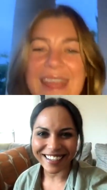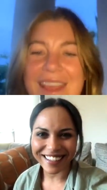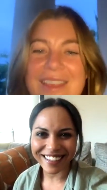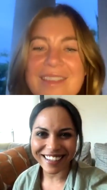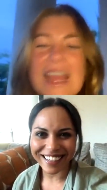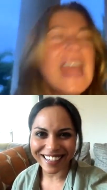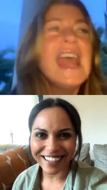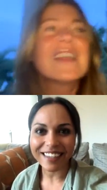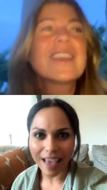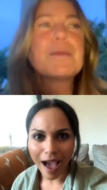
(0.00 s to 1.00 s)
Speaker 1: is
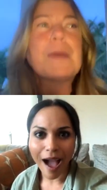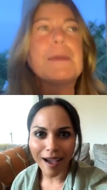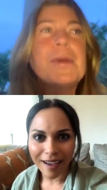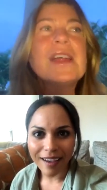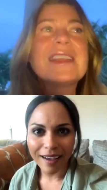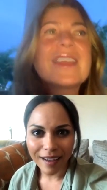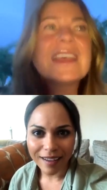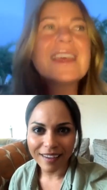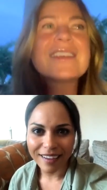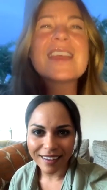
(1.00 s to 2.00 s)
it's like yeah. people it's like
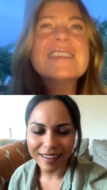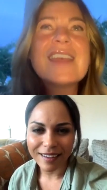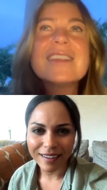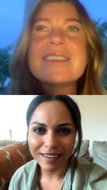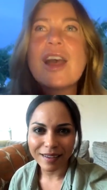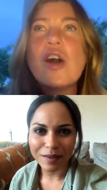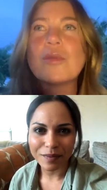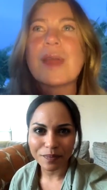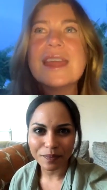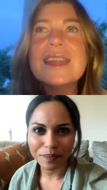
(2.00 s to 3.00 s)
it's like Denzel
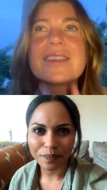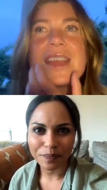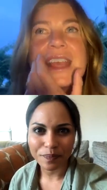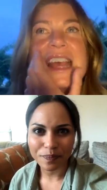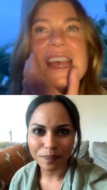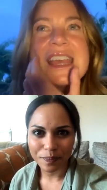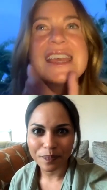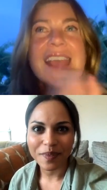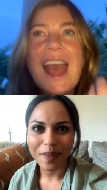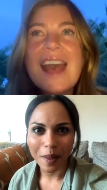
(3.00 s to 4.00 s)
right it's like he
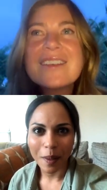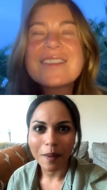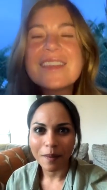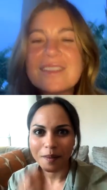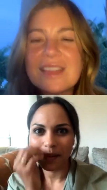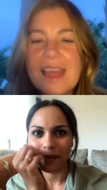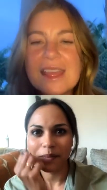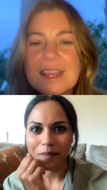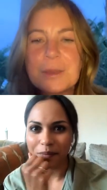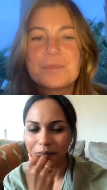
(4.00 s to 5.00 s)
has this like
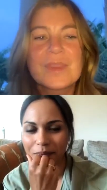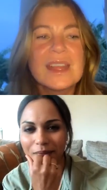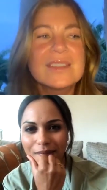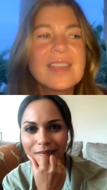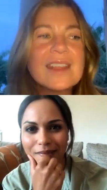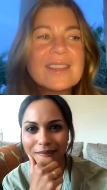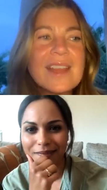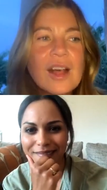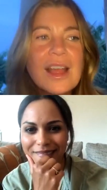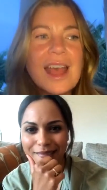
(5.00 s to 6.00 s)

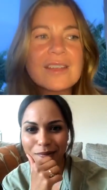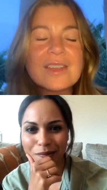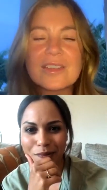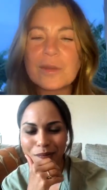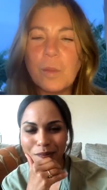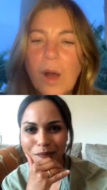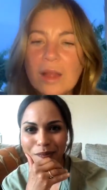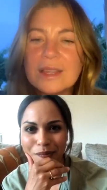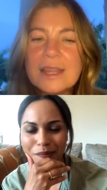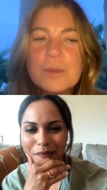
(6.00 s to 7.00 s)
Denzel has this
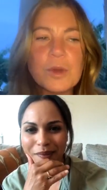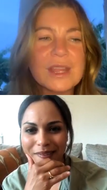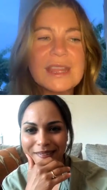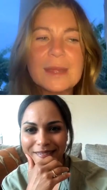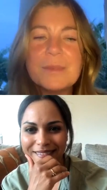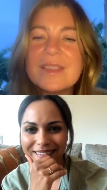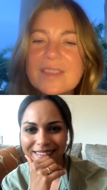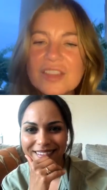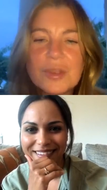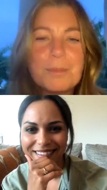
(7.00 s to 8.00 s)
quality where he can be
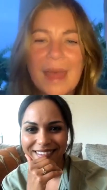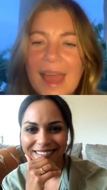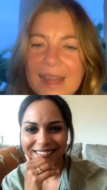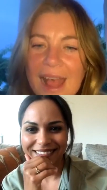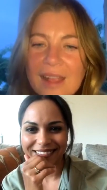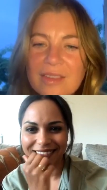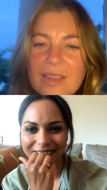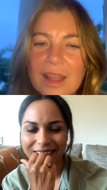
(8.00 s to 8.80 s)
such a badass